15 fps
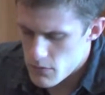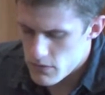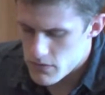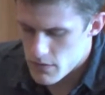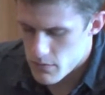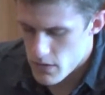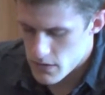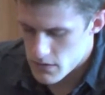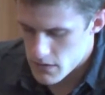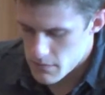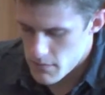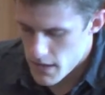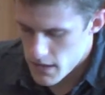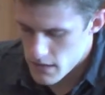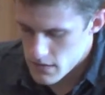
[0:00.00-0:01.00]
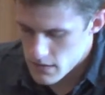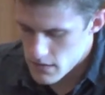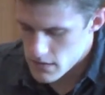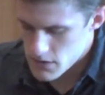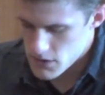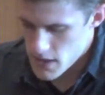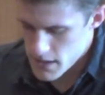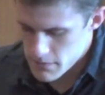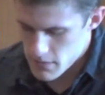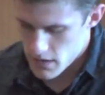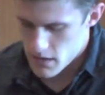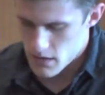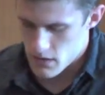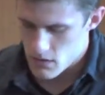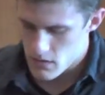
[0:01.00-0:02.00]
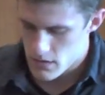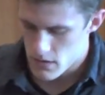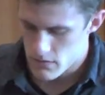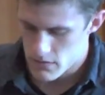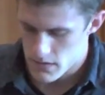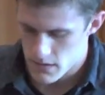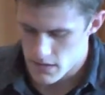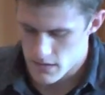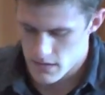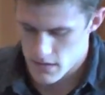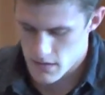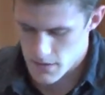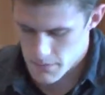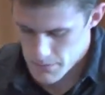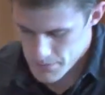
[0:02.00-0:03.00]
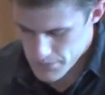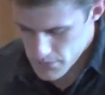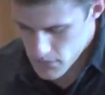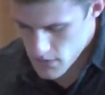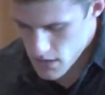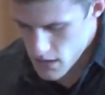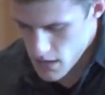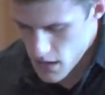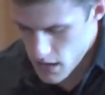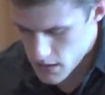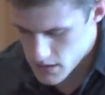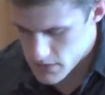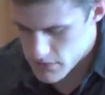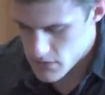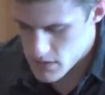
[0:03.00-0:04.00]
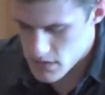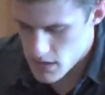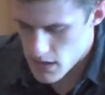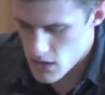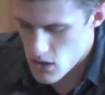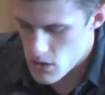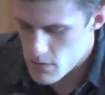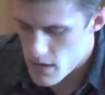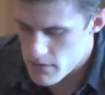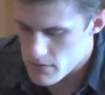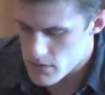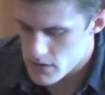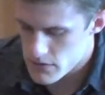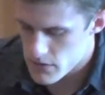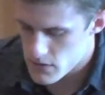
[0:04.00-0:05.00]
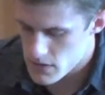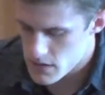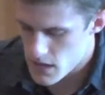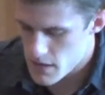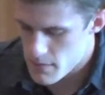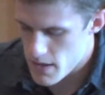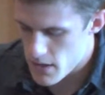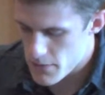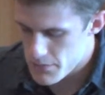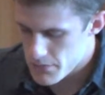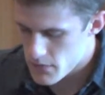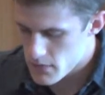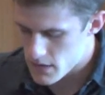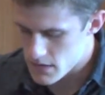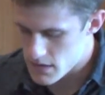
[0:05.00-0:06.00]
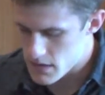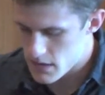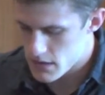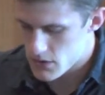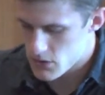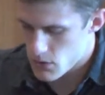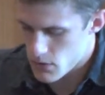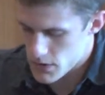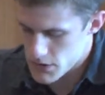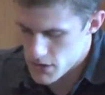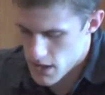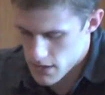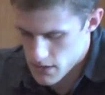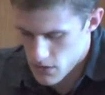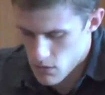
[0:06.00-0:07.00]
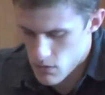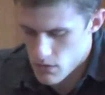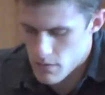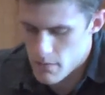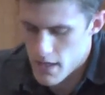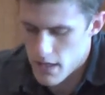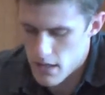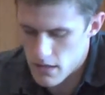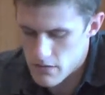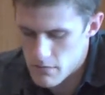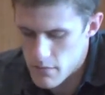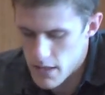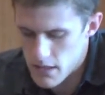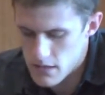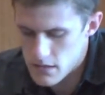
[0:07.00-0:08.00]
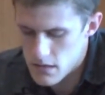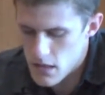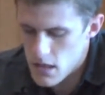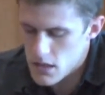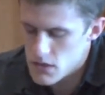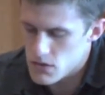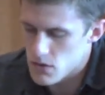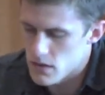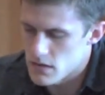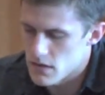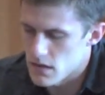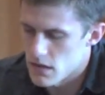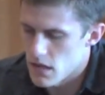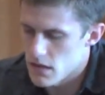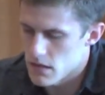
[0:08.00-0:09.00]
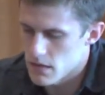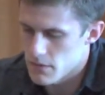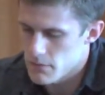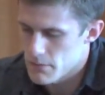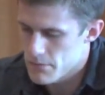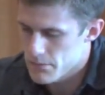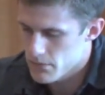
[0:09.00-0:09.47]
moved to Brunswick, Maine, and Jack began going overseas again. On his first night home after his first time out, as he and Troy jogged the quarter mile out of base, Troy said nothing.